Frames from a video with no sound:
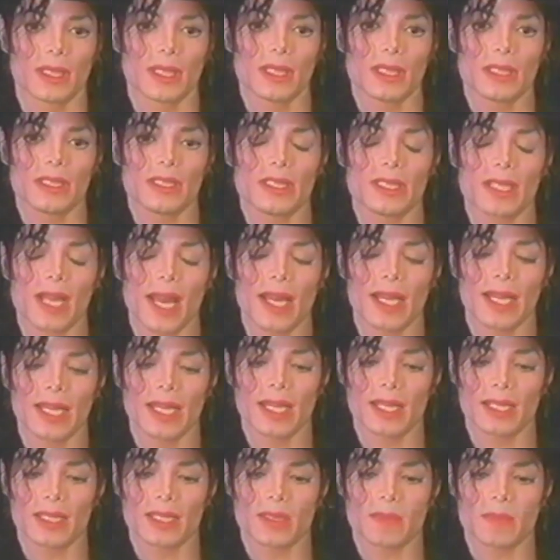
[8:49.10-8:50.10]
Shiny
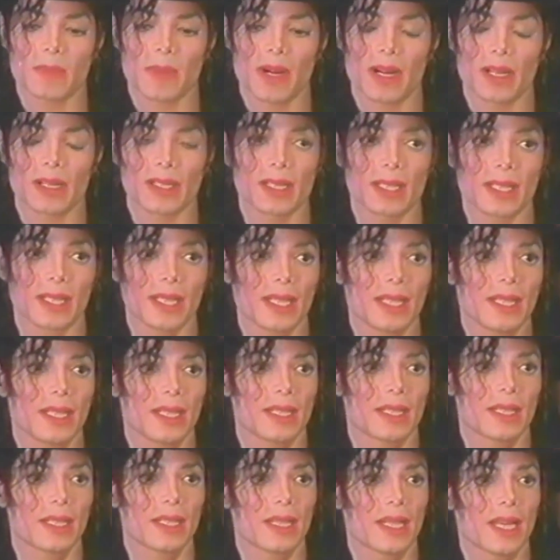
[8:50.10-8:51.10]
and sparkly
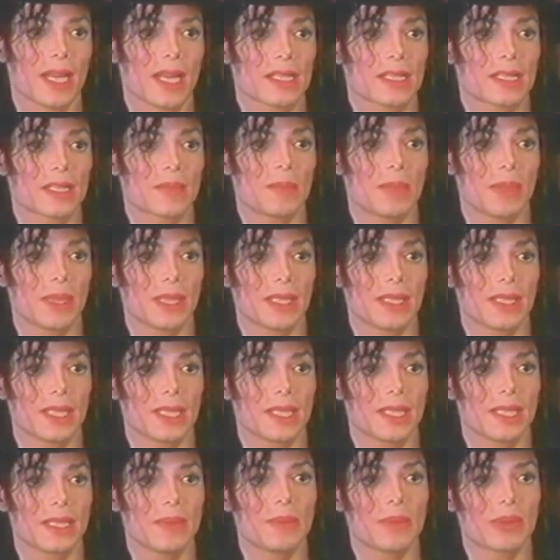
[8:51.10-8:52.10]
and
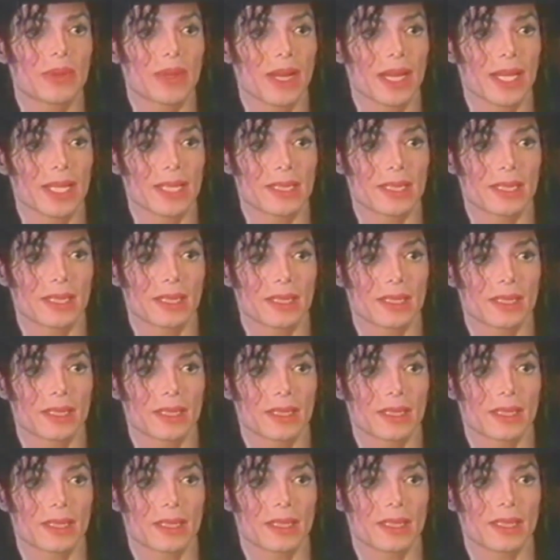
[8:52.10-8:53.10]
splendidly bright,
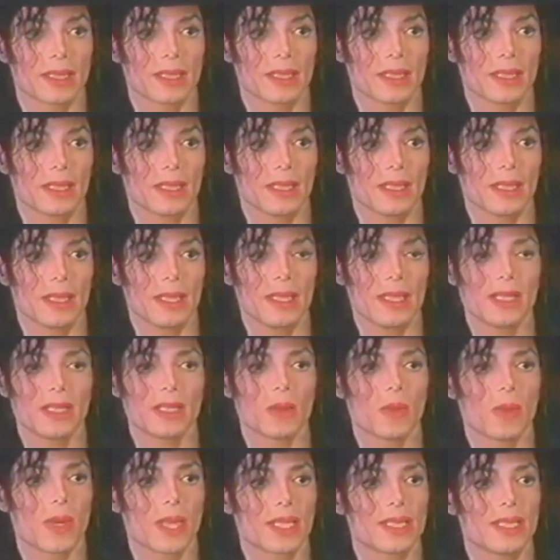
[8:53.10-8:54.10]
here
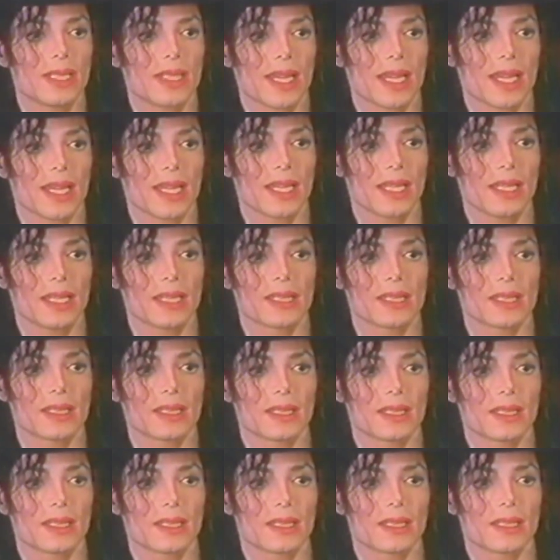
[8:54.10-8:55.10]
one day,
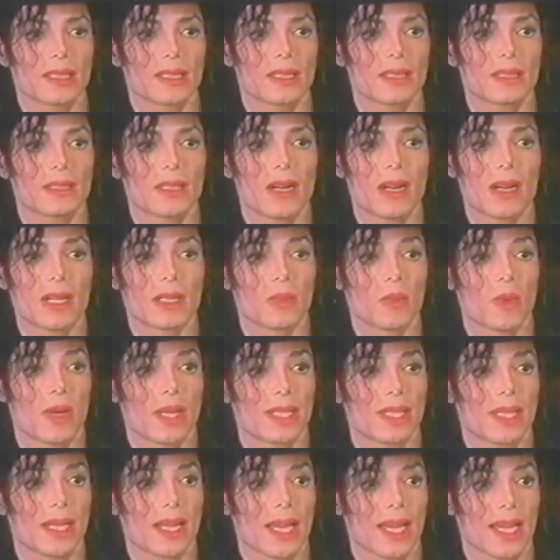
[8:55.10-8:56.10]
gone
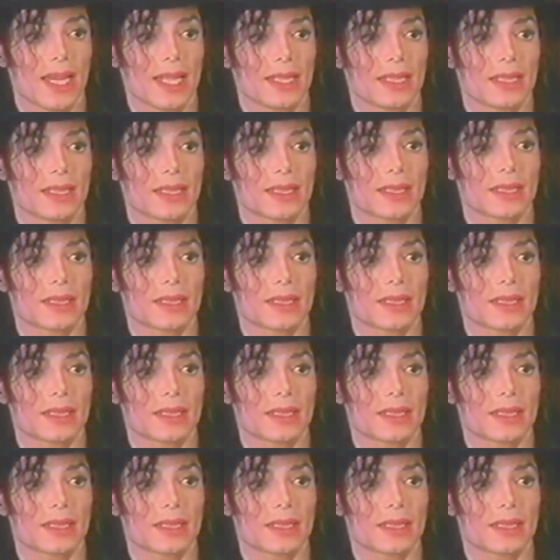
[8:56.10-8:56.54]
one night.